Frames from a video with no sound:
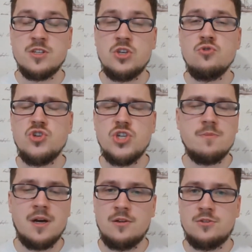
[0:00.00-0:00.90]
huge
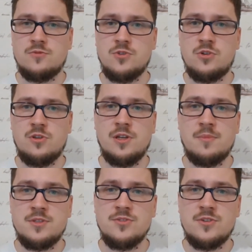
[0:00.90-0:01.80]
amount of nuclear
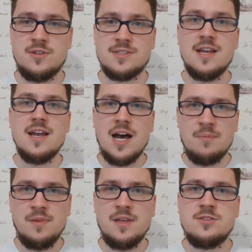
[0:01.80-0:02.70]
materials are placed on